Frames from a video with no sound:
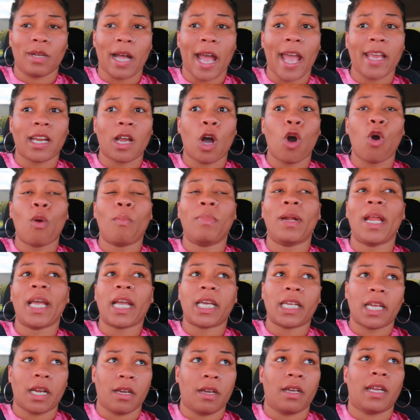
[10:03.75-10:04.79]
I had a whole
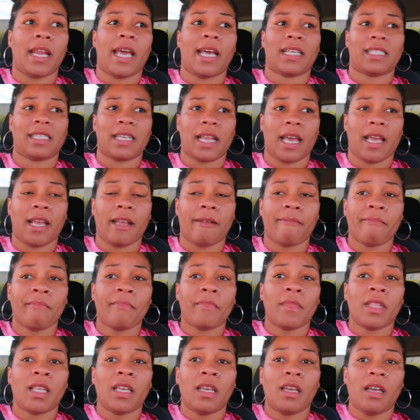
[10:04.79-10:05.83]
blanket out there last night.
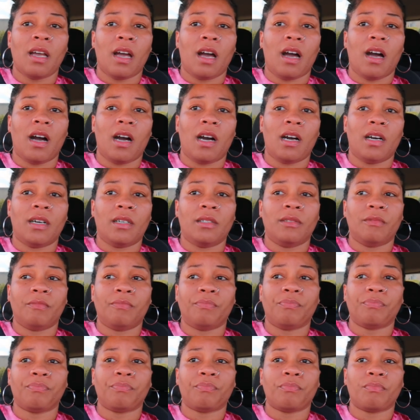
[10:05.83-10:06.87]

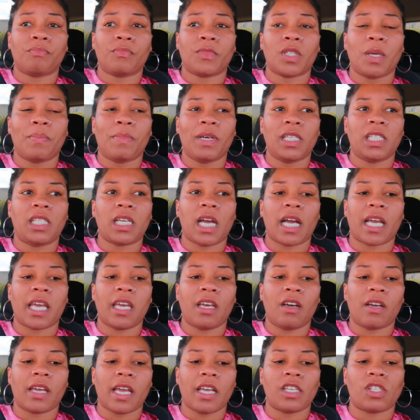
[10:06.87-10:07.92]
Um, but
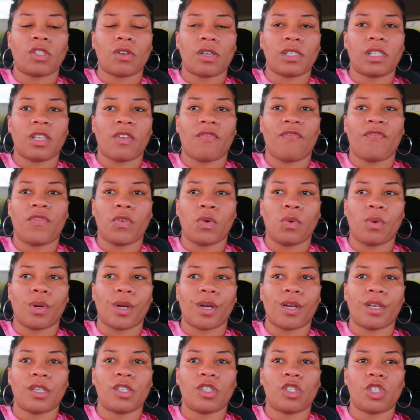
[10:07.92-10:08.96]
Jaquille game starts at
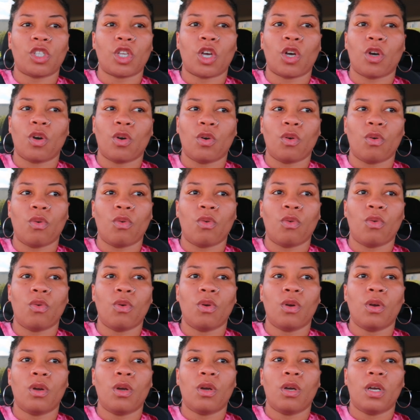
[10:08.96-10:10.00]
four, so
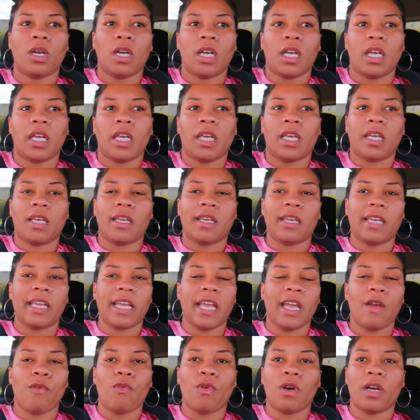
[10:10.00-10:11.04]

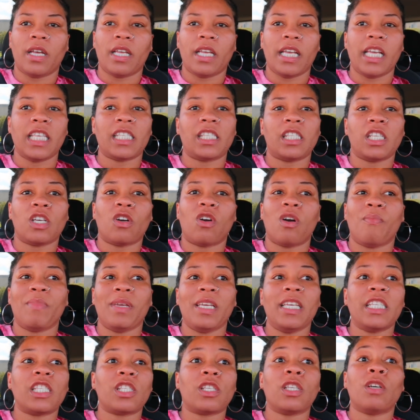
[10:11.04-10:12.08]
it wasn't, it's still gonna
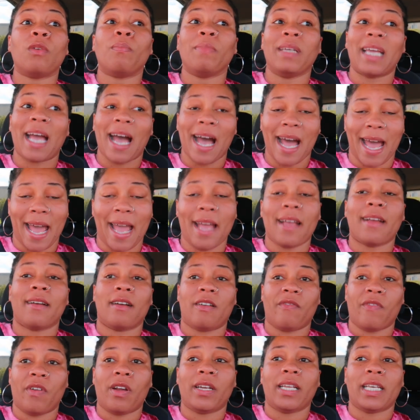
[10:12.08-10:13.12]
be, it's gonna be hot
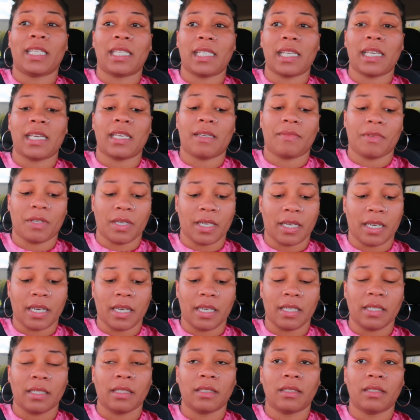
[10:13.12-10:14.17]
around that time,
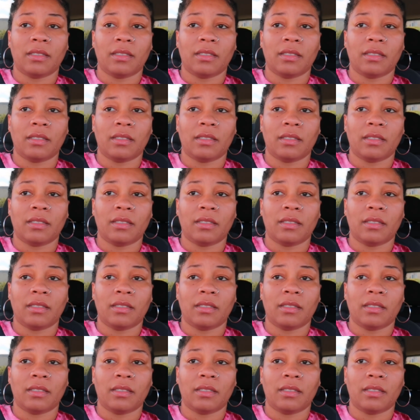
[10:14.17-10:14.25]
okay?